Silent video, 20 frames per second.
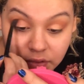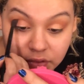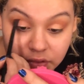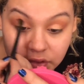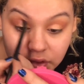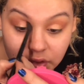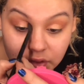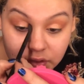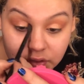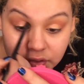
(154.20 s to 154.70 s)

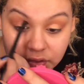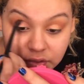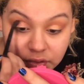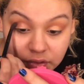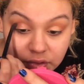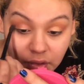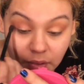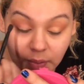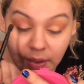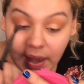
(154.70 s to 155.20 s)
Just
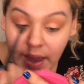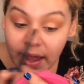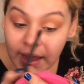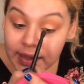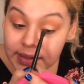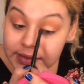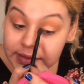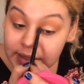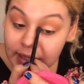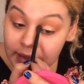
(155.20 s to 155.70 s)
so it
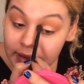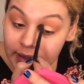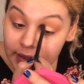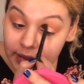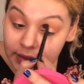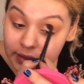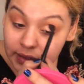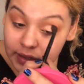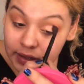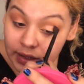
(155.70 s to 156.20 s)
has that like
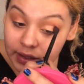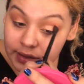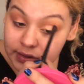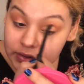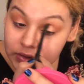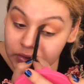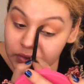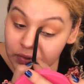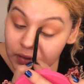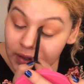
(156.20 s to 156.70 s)

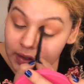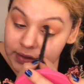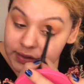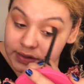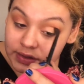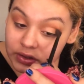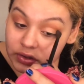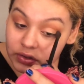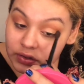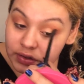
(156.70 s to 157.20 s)
nice
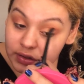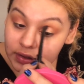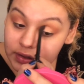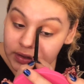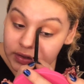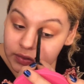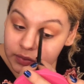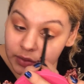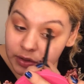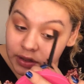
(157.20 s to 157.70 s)
transition,
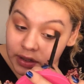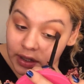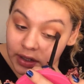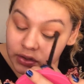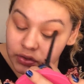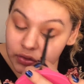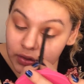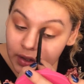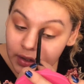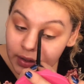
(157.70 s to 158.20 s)
because we're
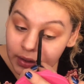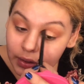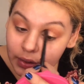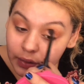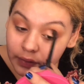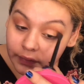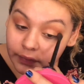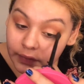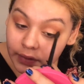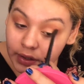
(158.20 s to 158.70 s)
not trying to
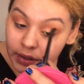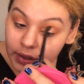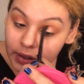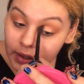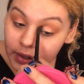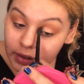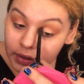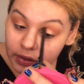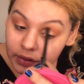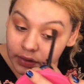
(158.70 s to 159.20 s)
go for a
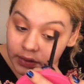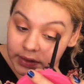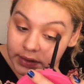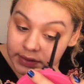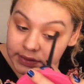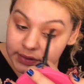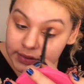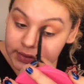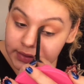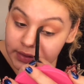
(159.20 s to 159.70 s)
cut
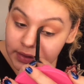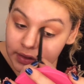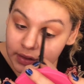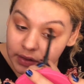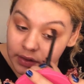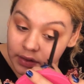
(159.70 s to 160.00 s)
crease. So